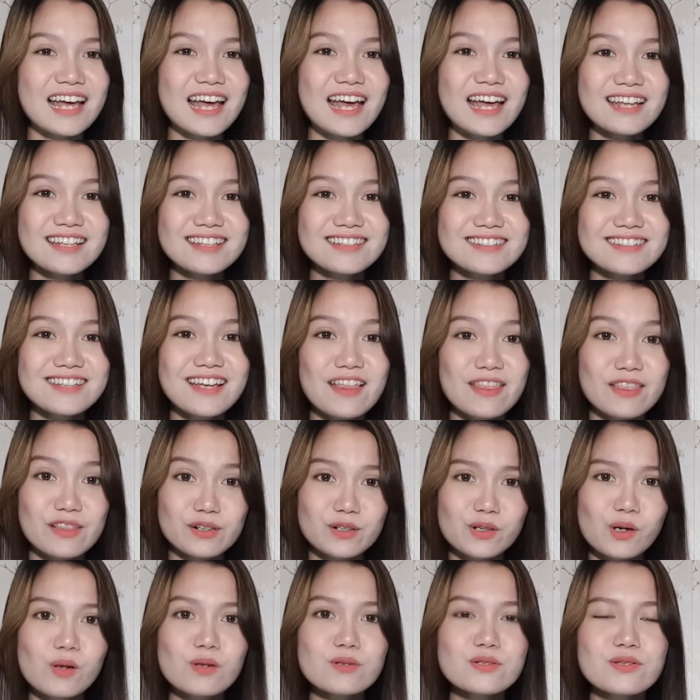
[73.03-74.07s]
And
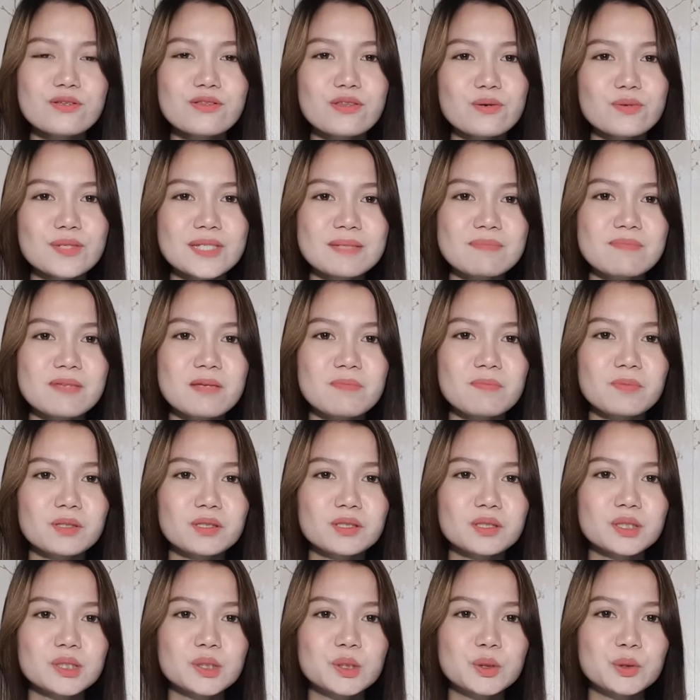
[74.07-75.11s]
there are also those
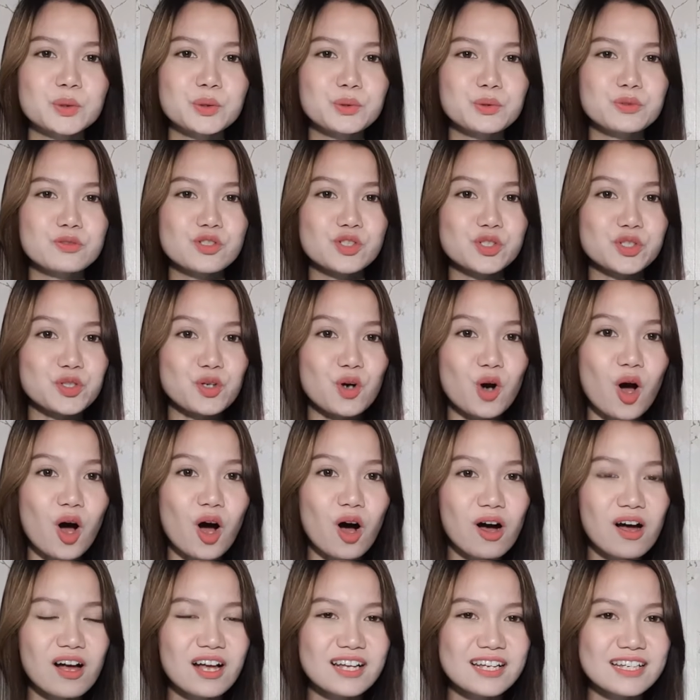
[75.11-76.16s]
people who
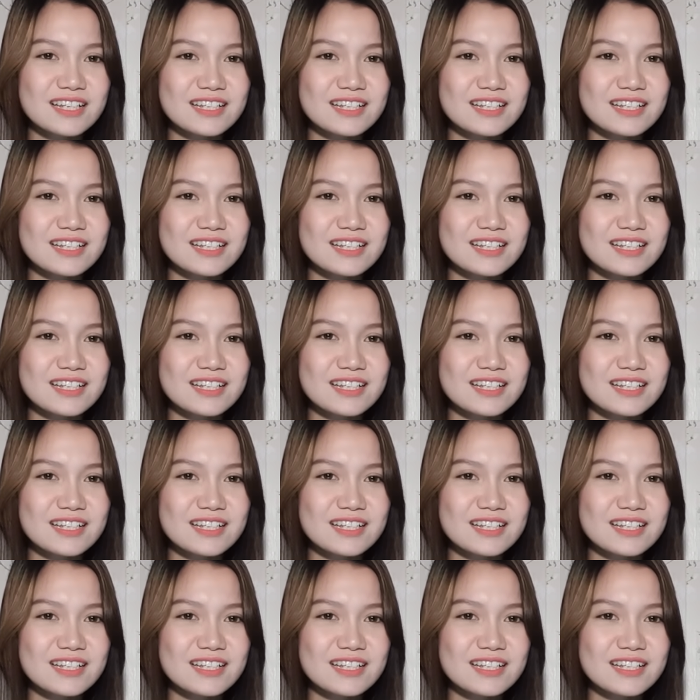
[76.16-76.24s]
draw,